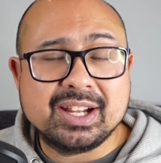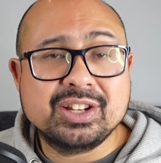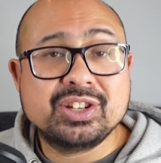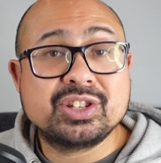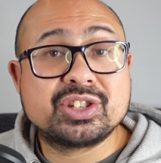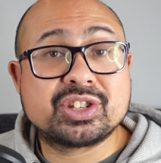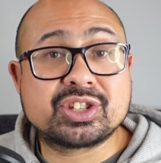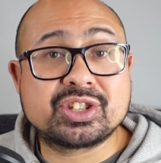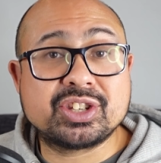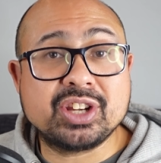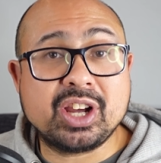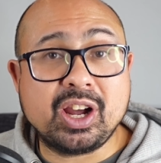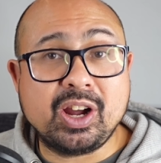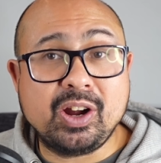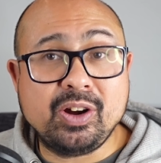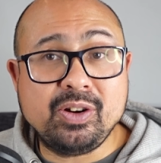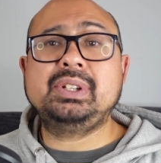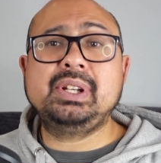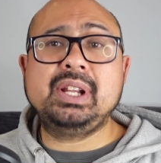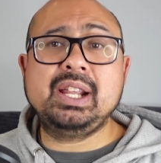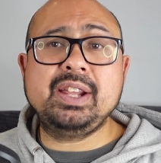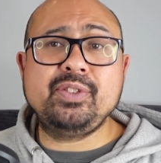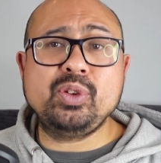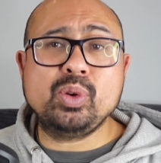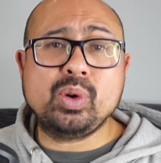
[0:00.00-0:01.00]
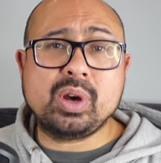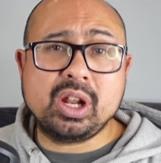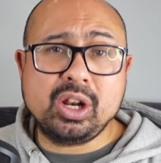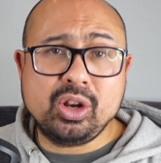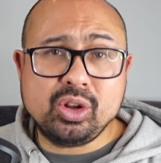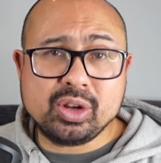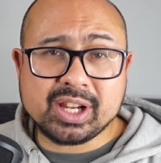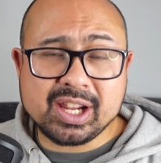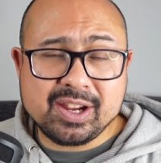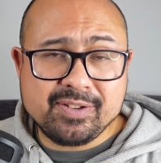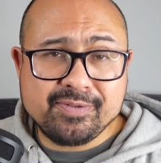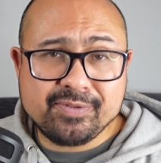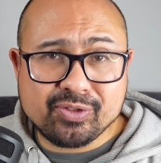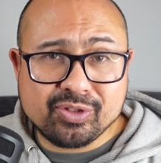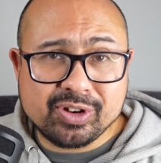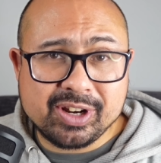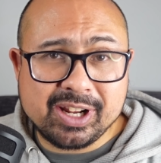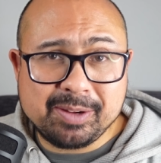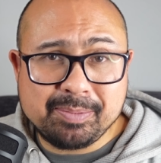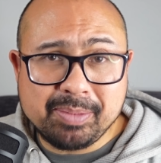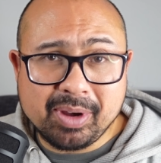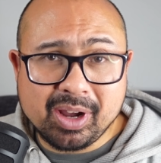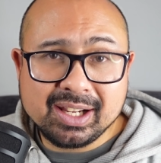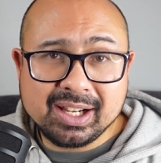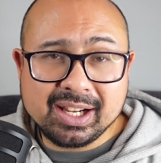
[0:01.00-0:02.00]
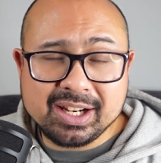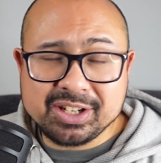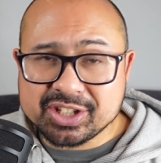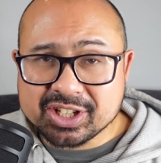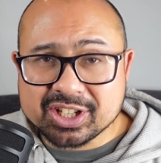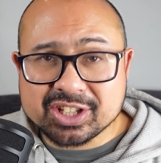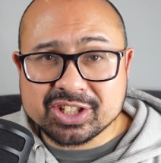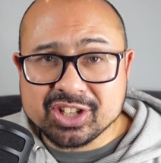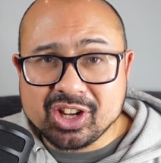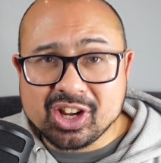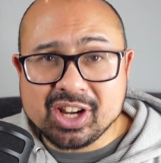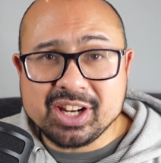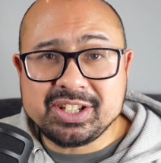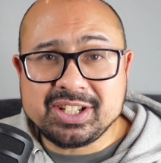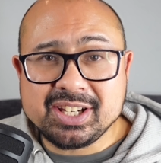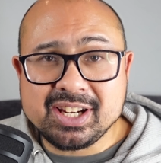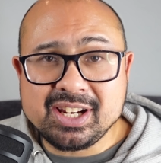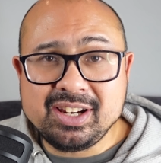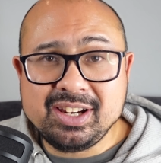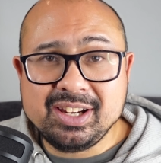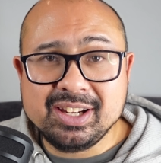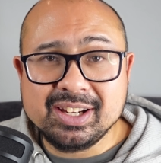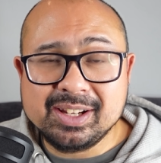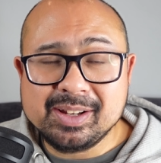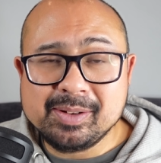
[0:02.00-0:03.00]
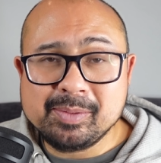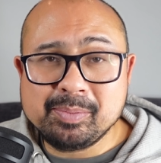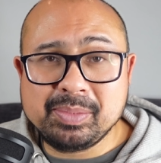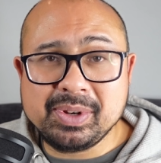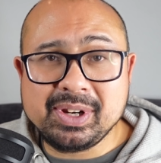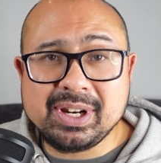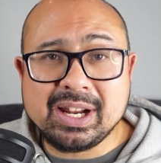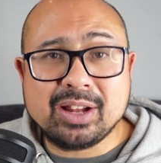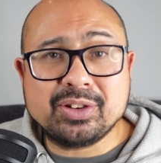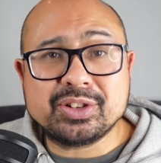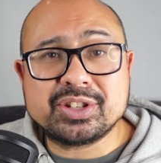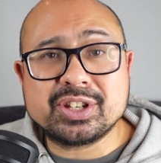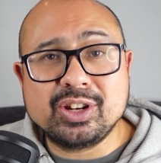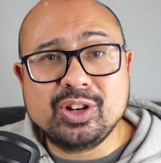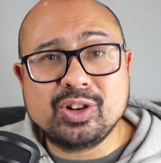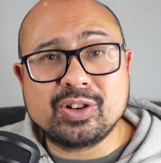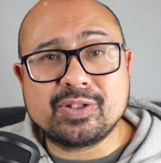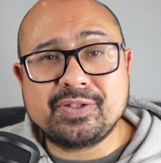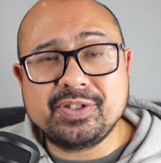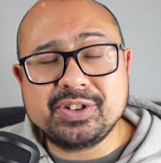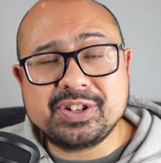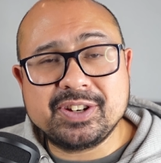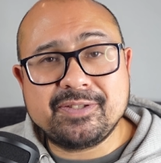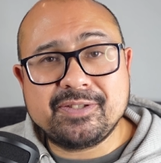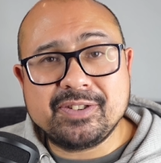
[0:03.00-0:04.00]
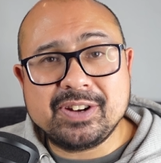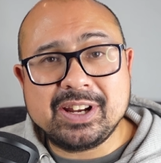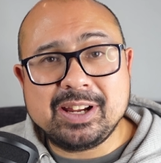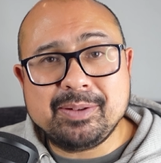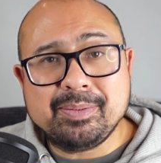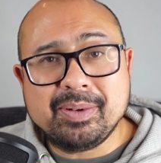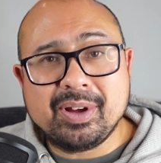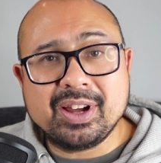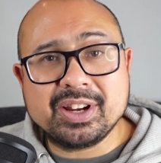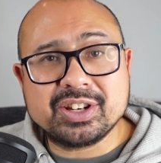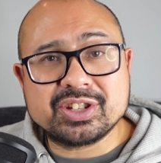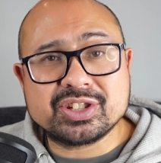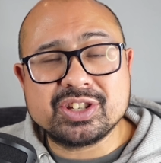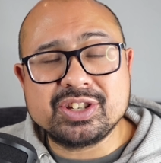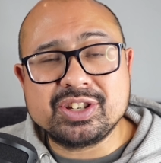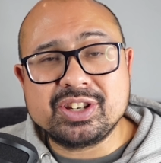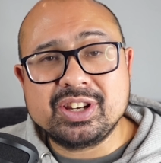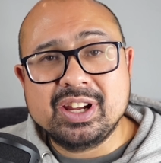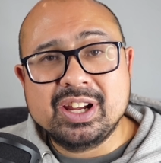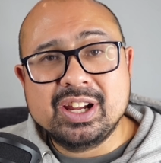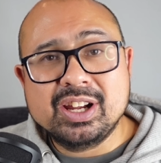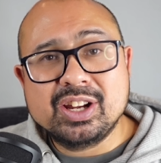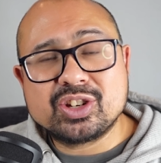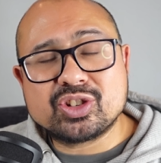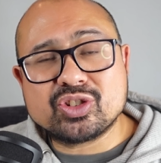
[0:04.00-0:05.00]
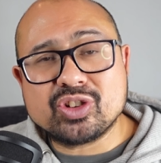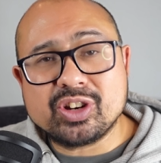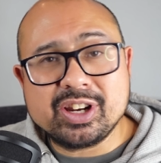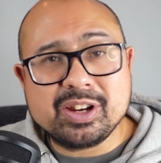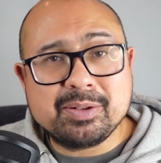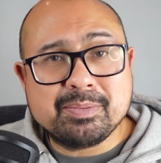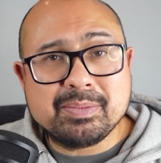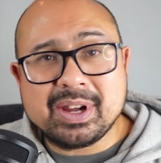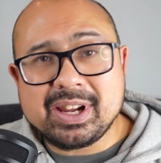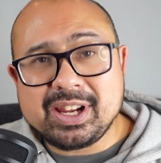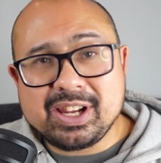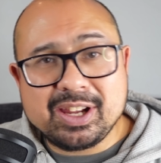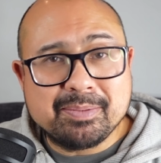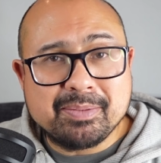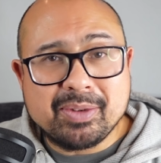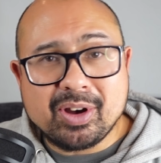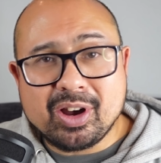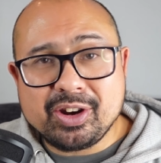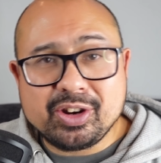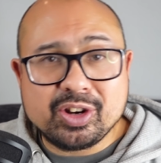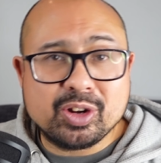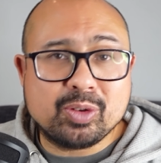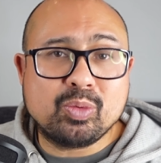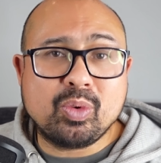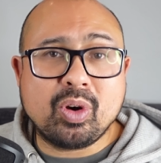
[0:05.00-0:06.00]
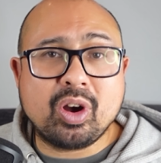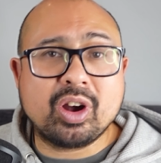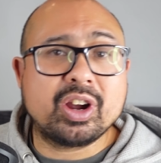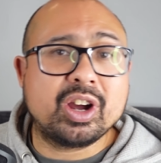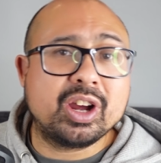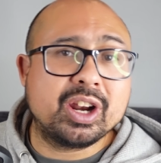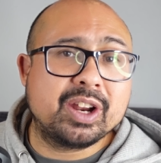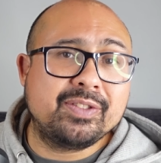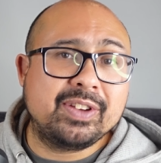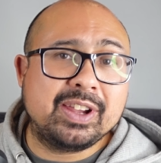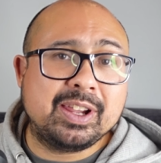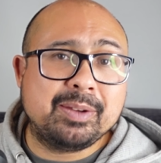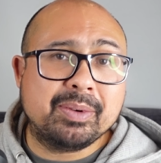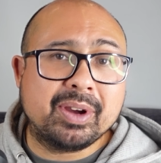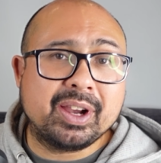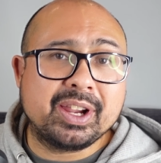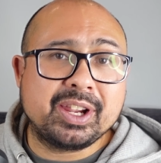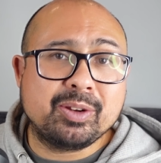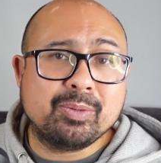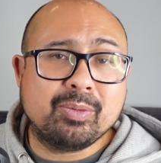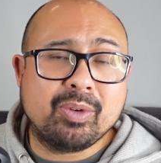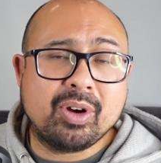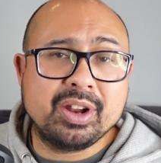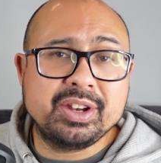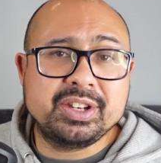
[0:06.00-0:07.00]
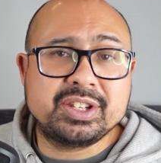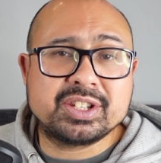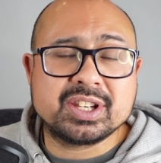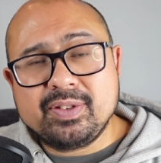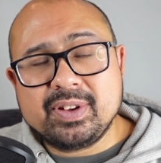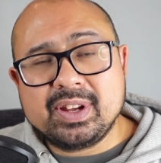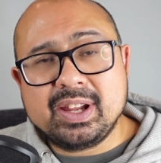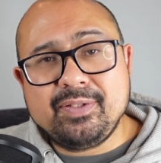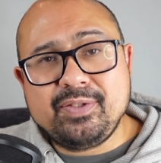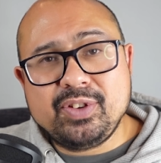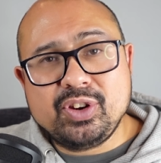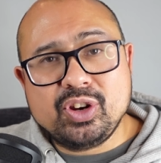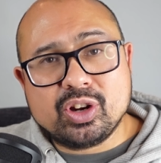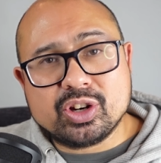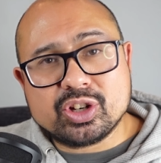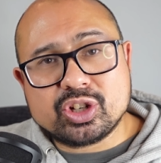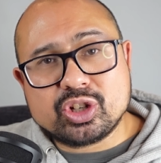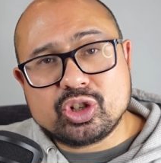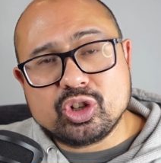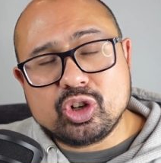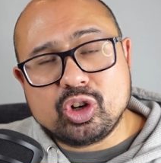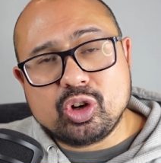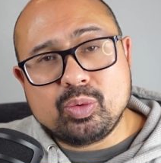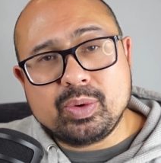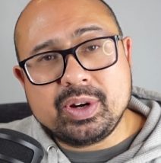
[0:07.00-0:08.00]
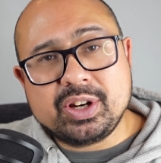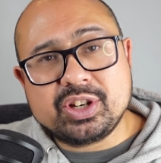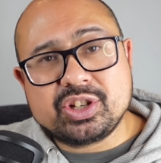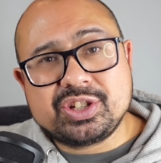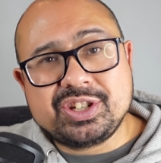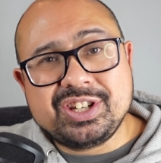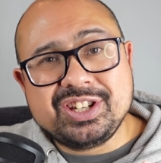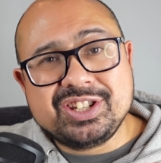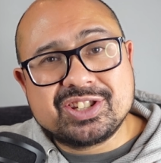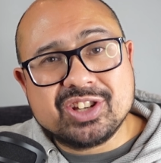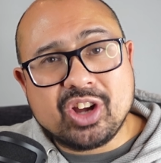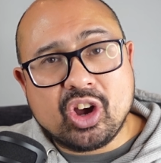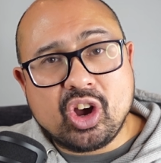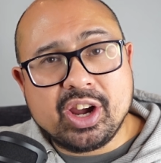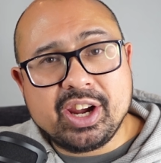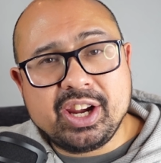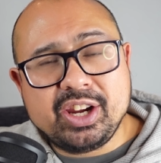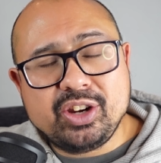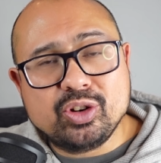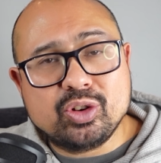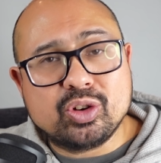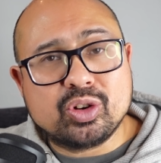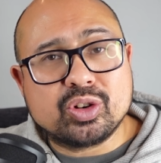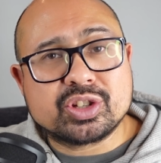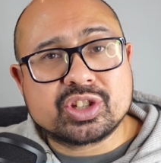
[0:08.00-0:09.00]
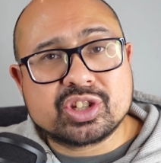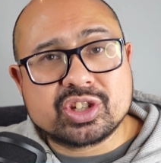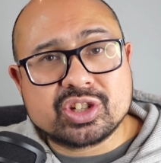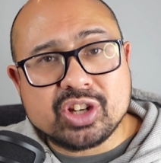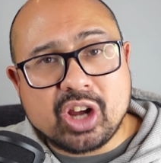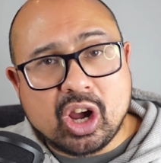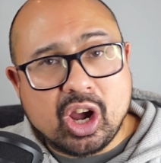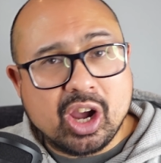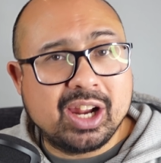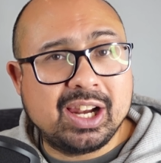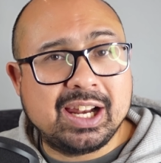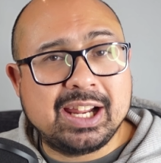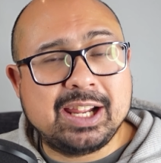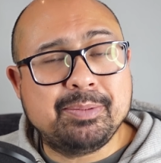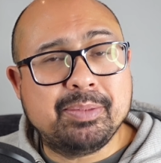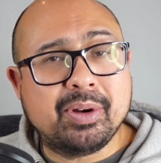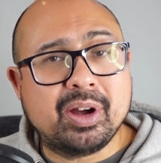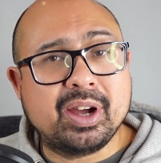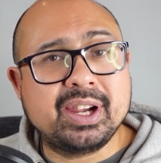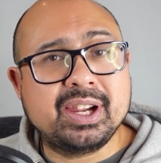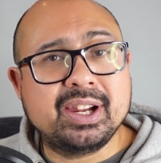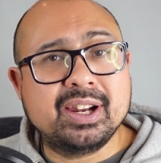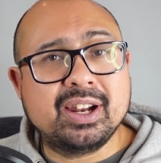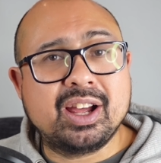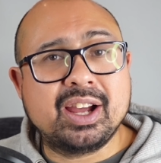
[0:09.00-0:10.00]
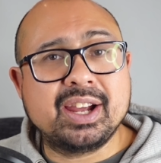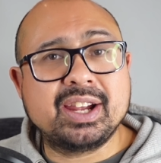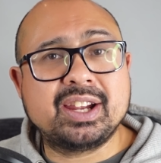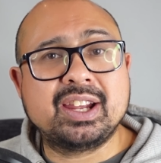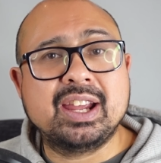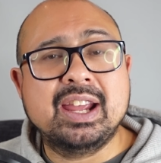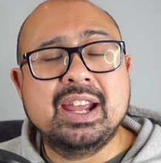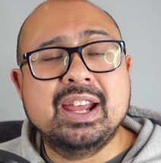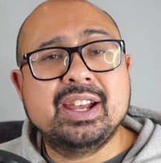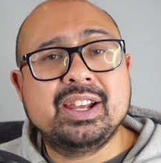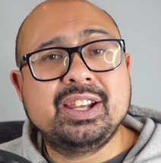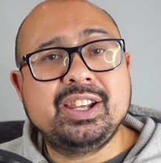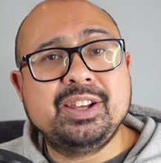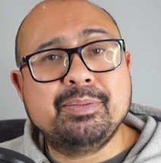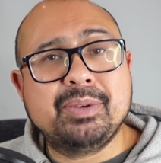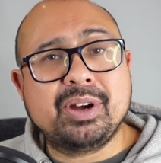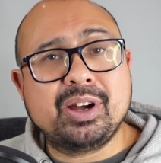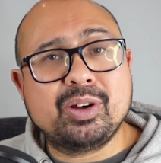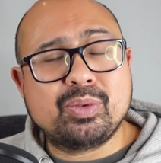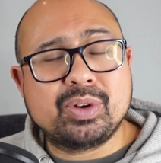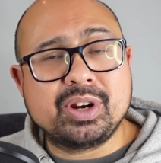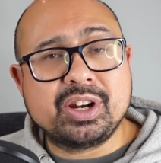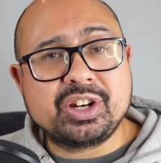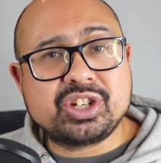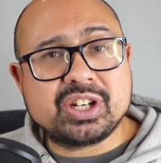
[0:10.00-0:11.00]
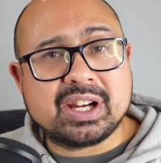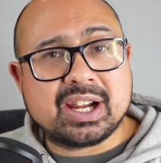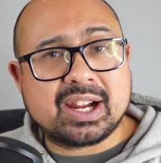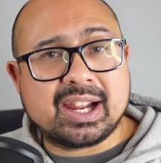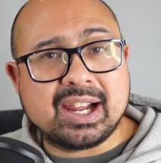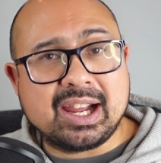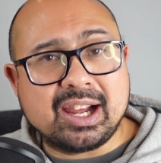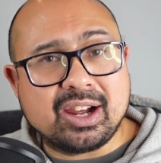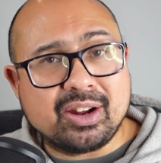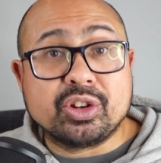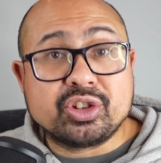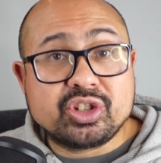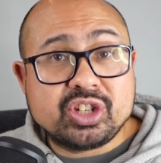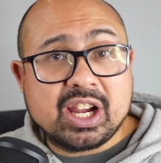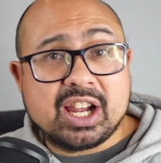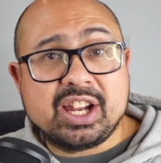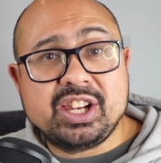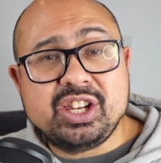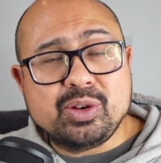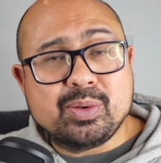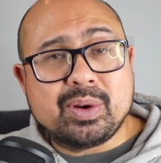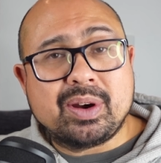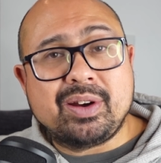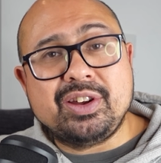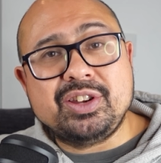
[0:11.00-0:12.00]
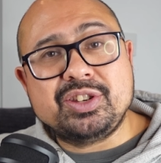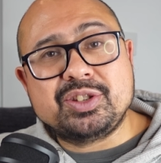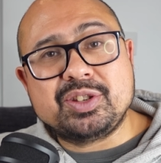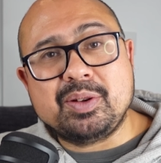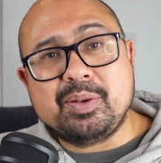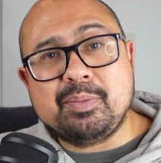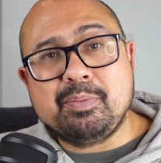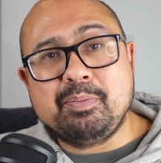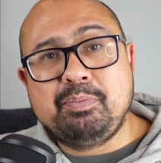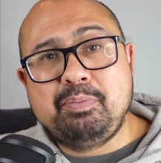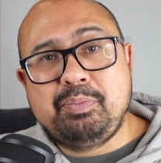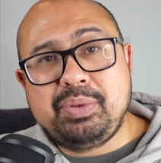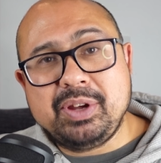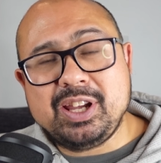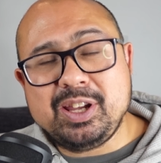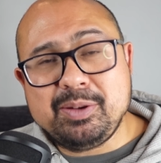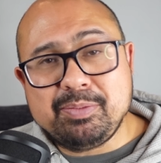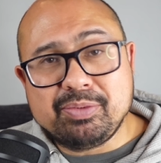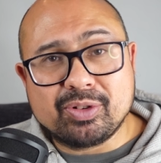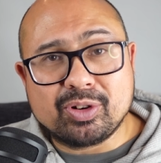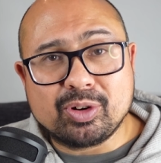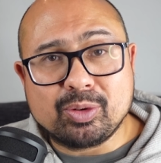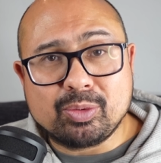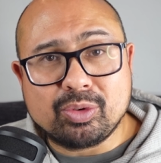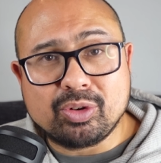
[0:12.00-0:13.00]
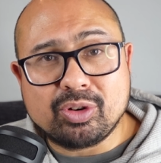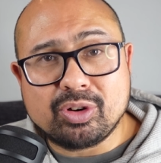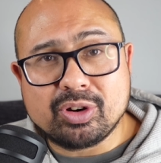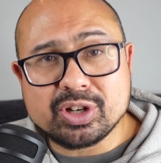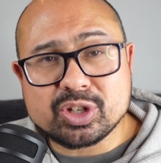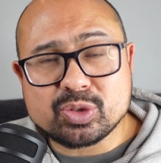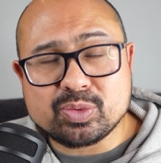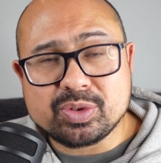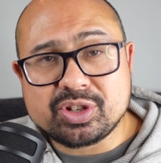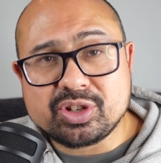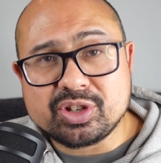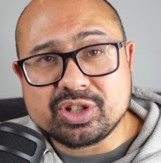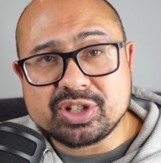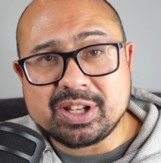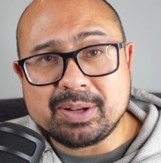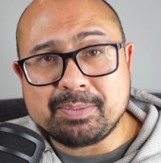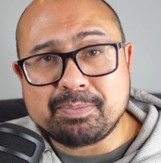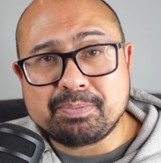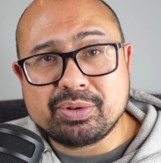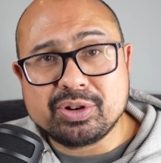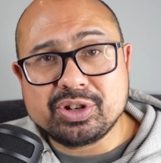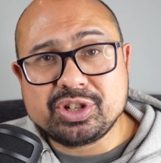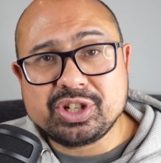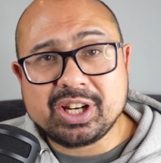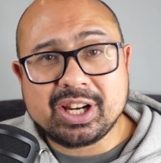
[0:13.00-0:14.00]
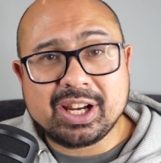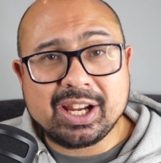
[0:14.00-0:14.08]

So if you are looking for an e-bike, it's exciting being able to look for different e-bikes and try and make your mind up what kind of e-bike you want. If you're not sure which design or style e-bike you like, you might want to check out January's Bieber Awards, which is the Budget